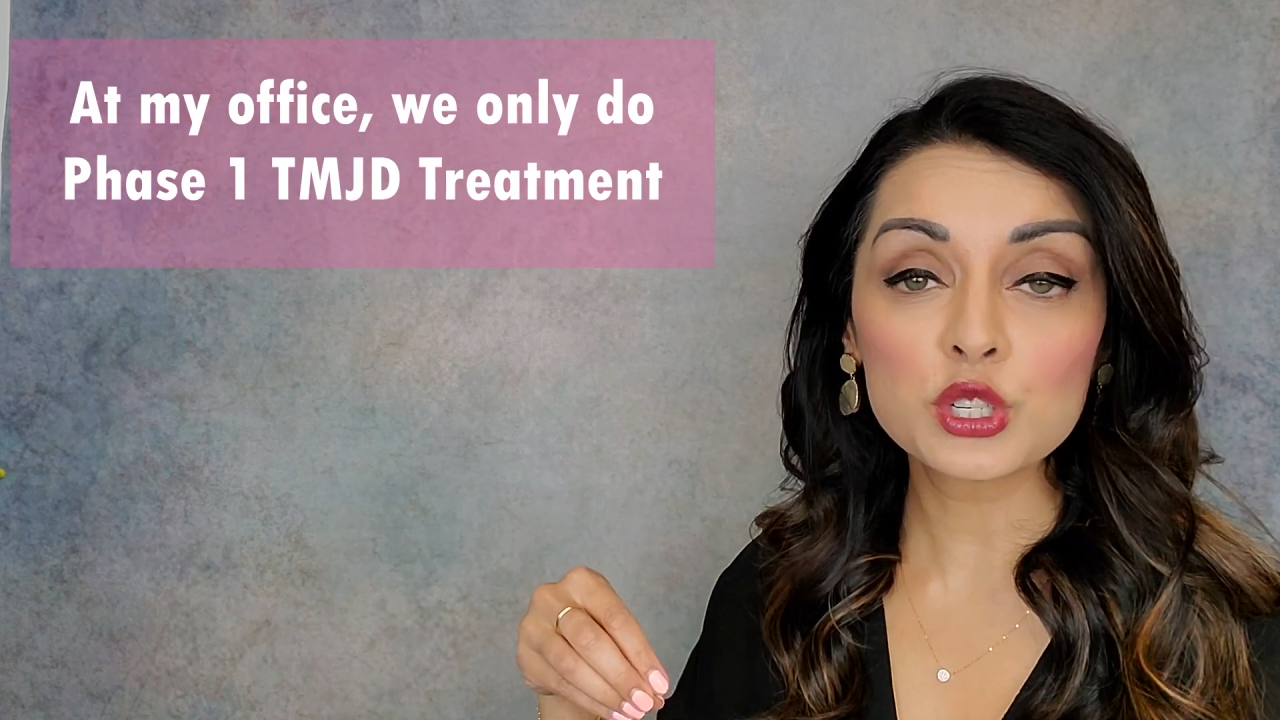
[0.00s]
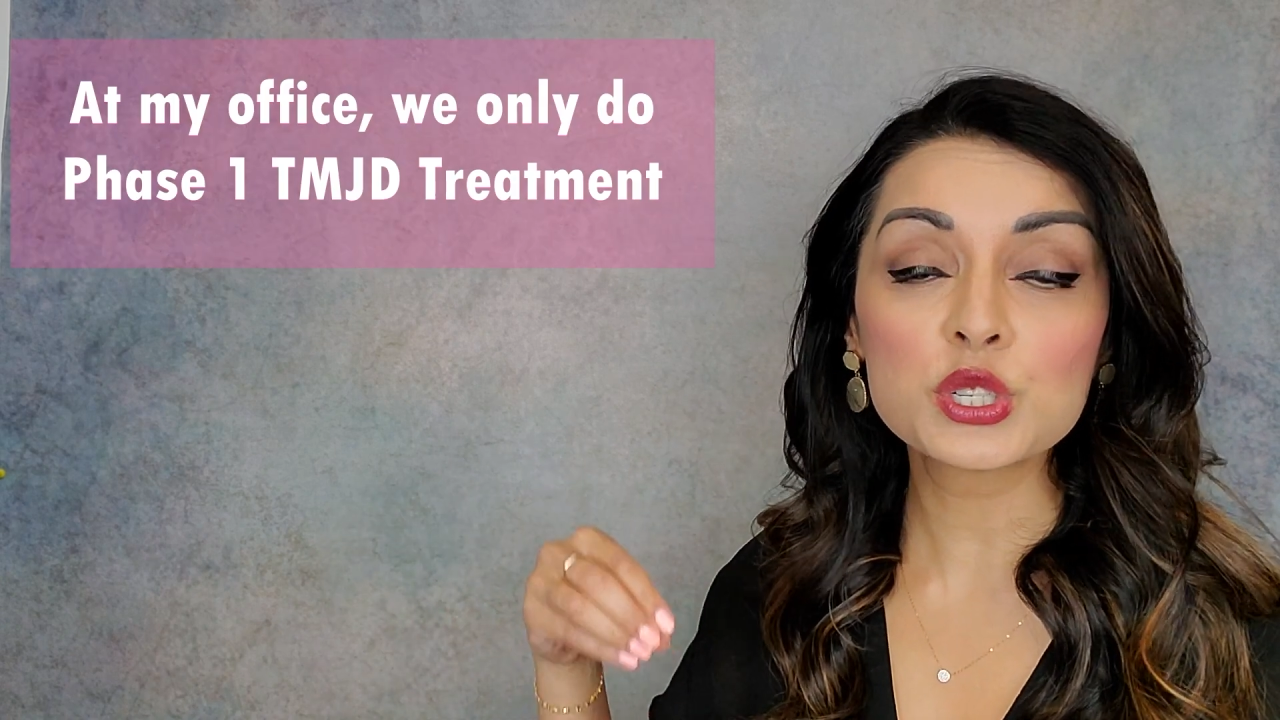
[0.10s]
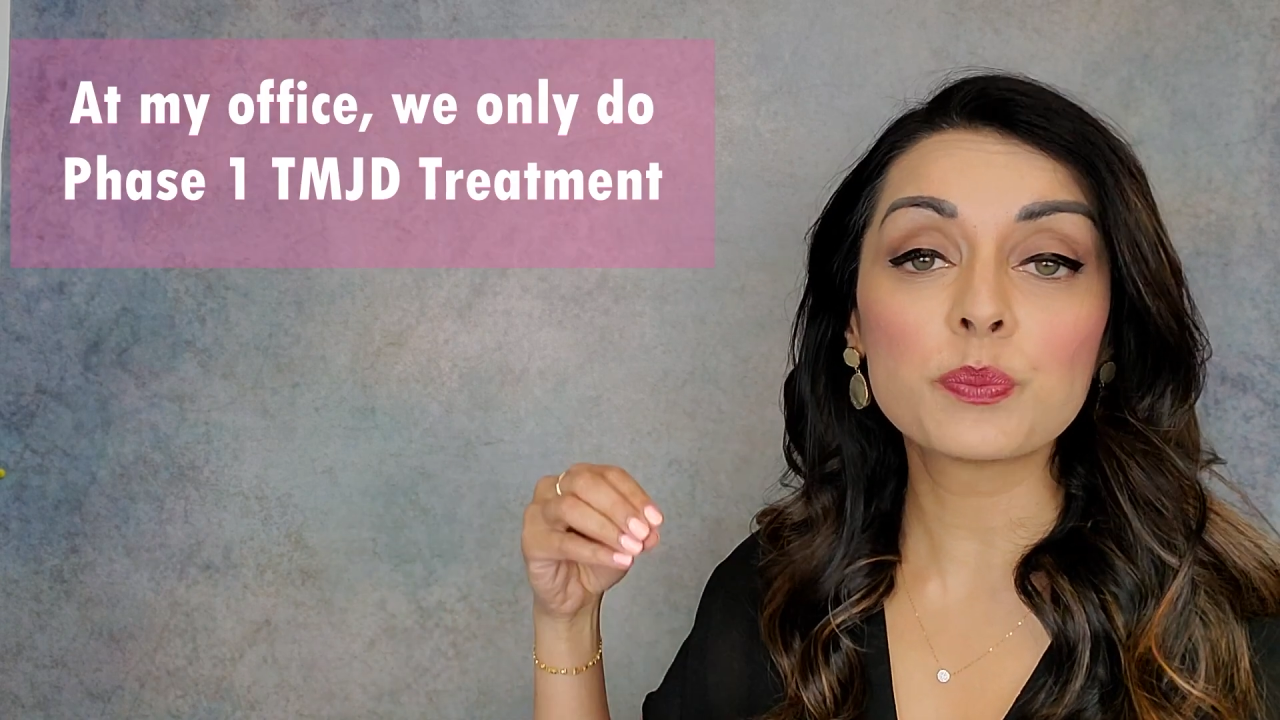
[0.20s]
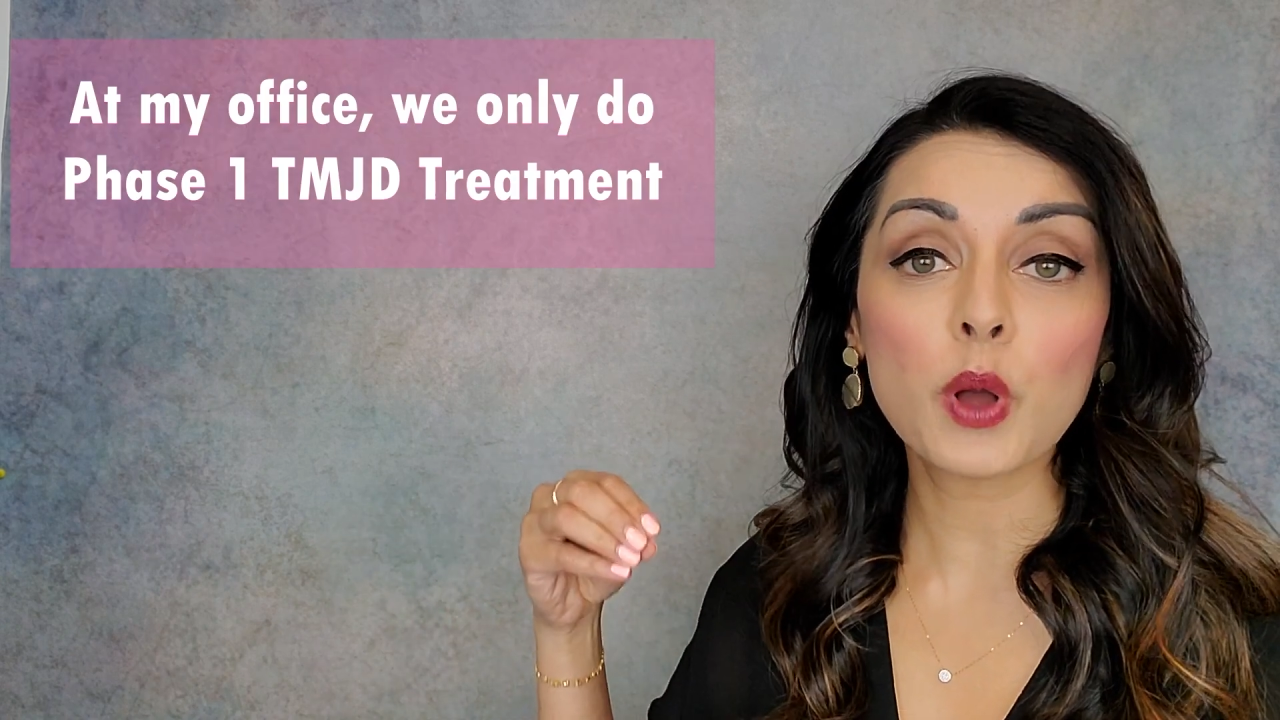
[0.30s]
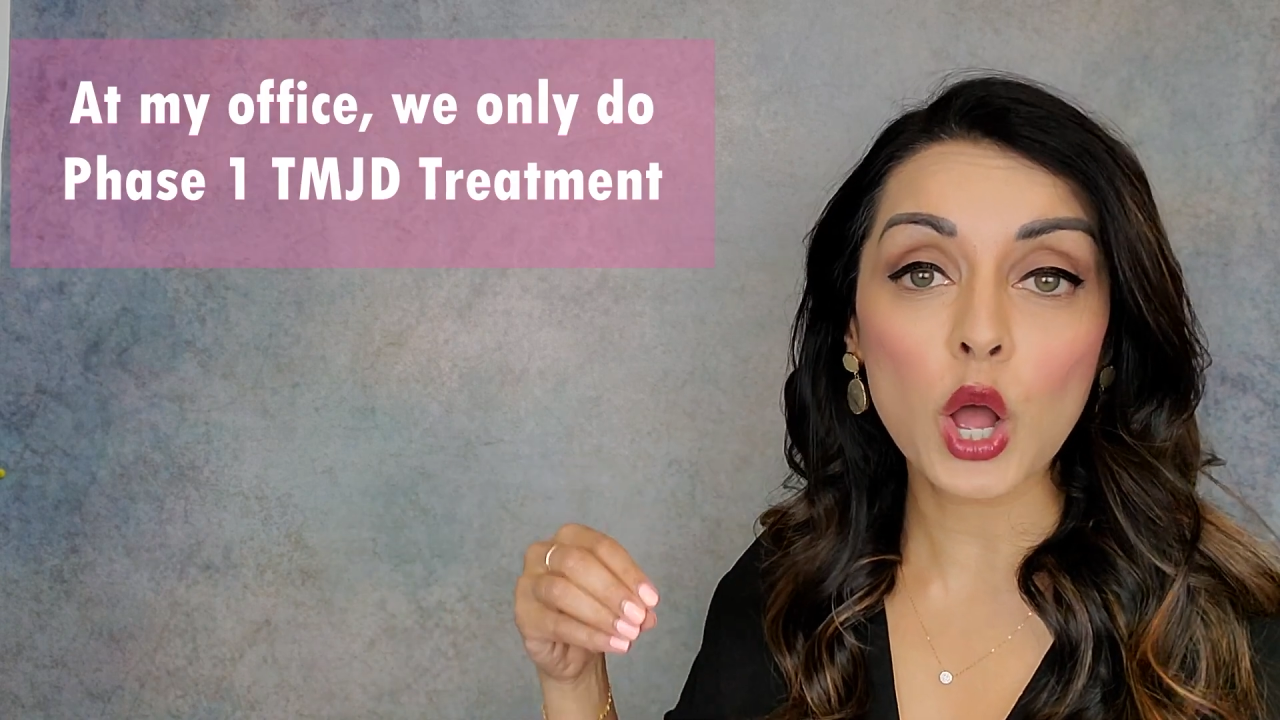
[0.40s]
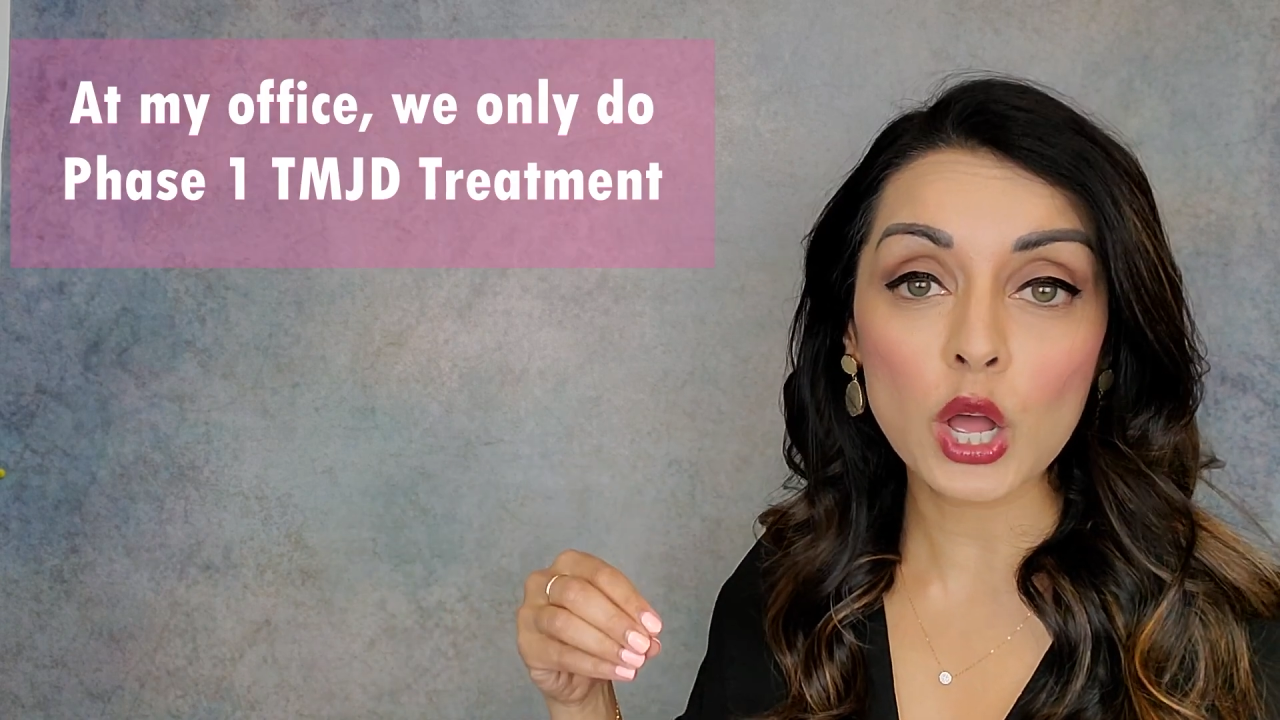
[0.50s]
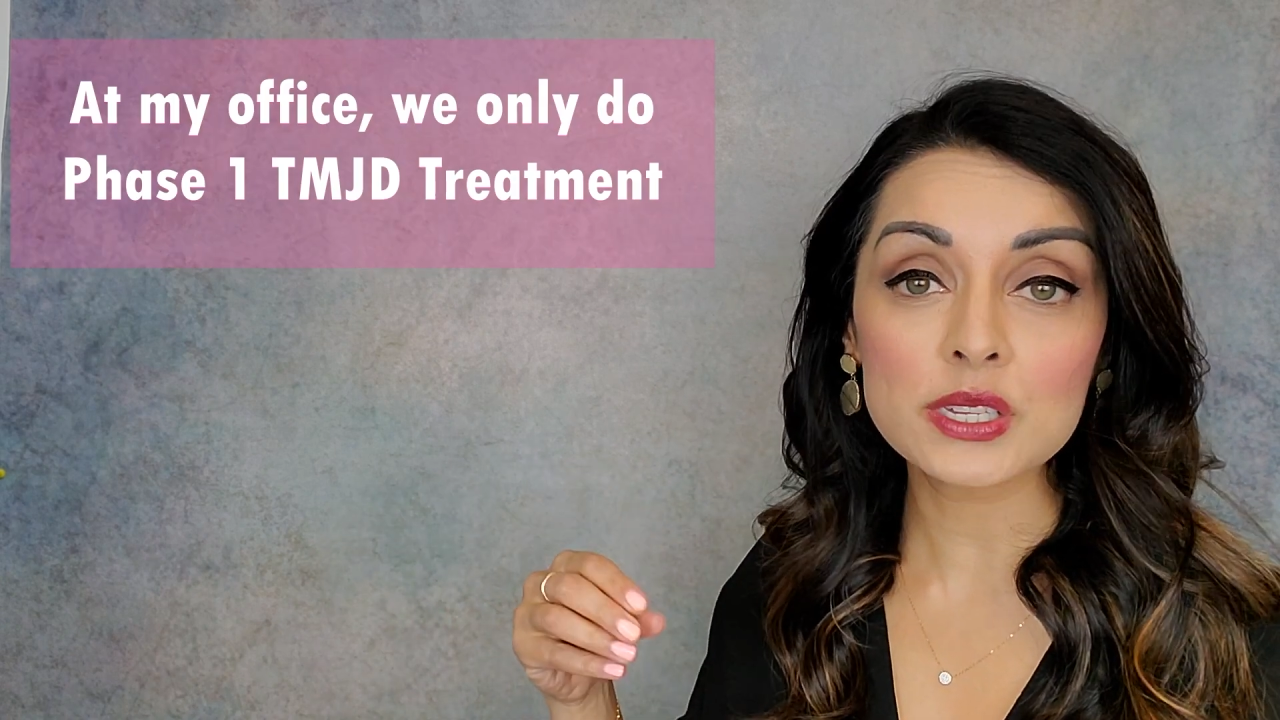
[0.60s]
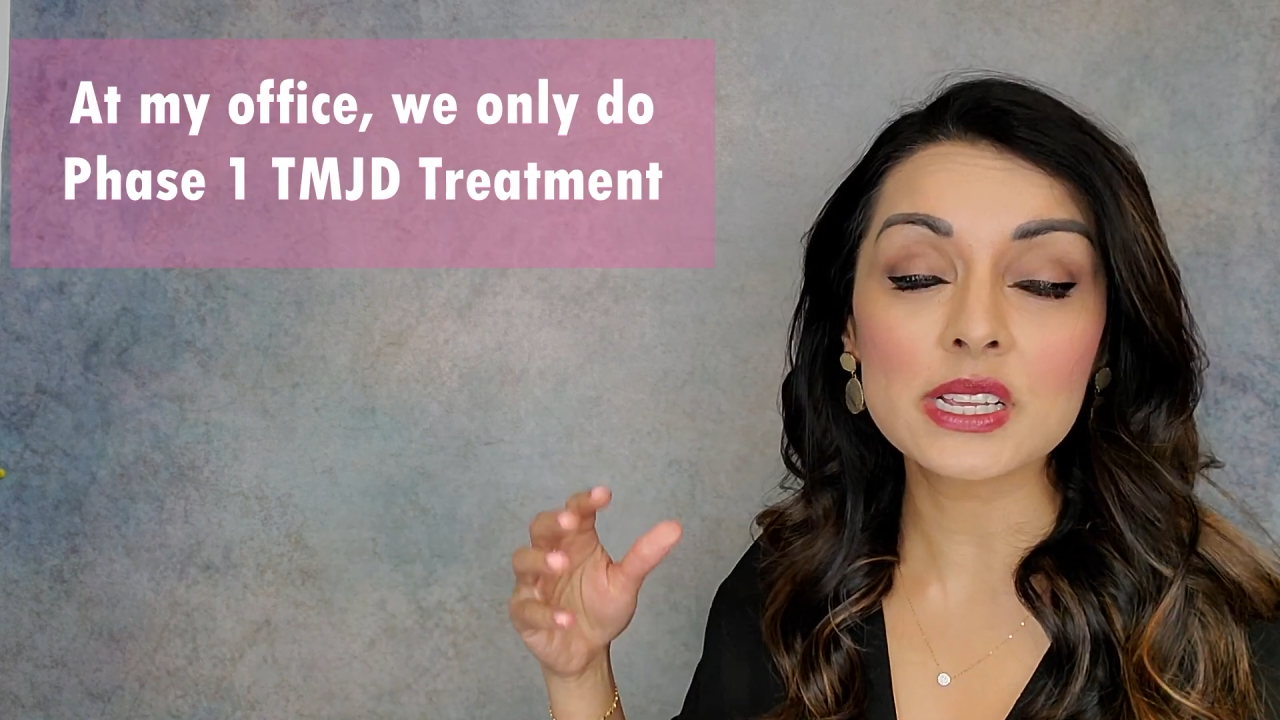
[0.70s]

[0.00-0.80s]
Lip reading: to pause